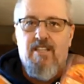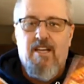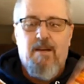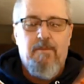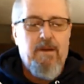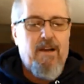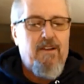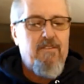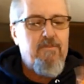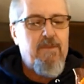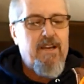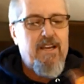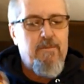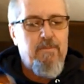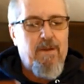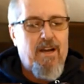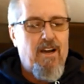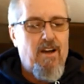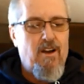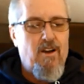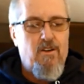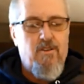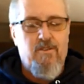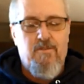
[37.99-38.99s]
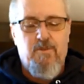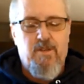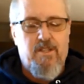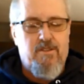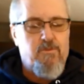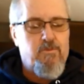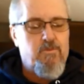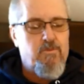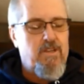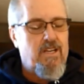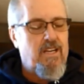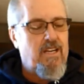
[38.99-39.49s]
I've made my own with
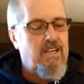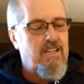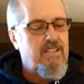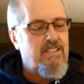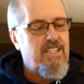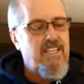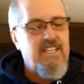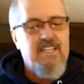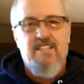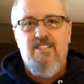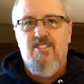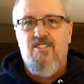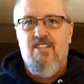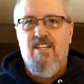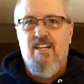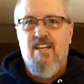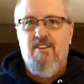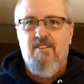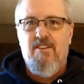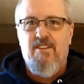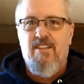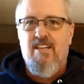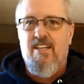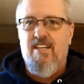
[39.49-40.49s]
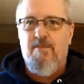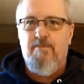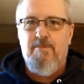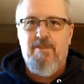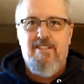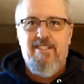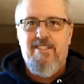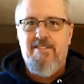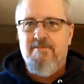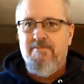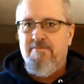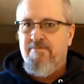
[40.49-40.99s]
yeast and everything,
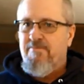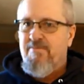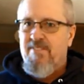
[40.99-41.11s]
but